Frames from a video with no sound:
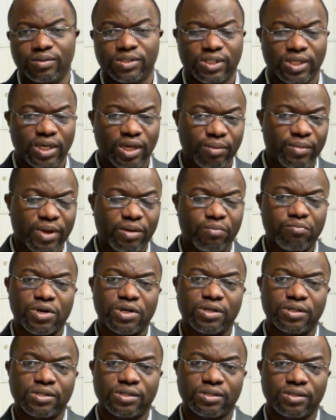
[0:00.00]
Team
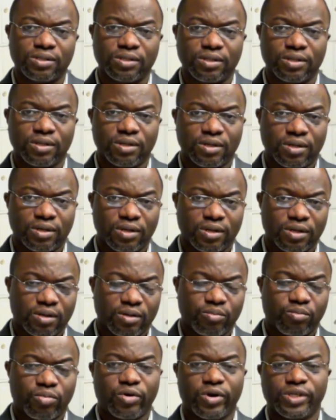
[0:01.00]
members,
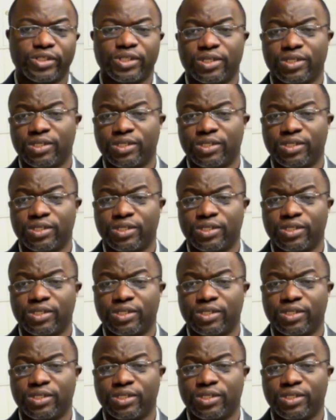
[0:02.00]
project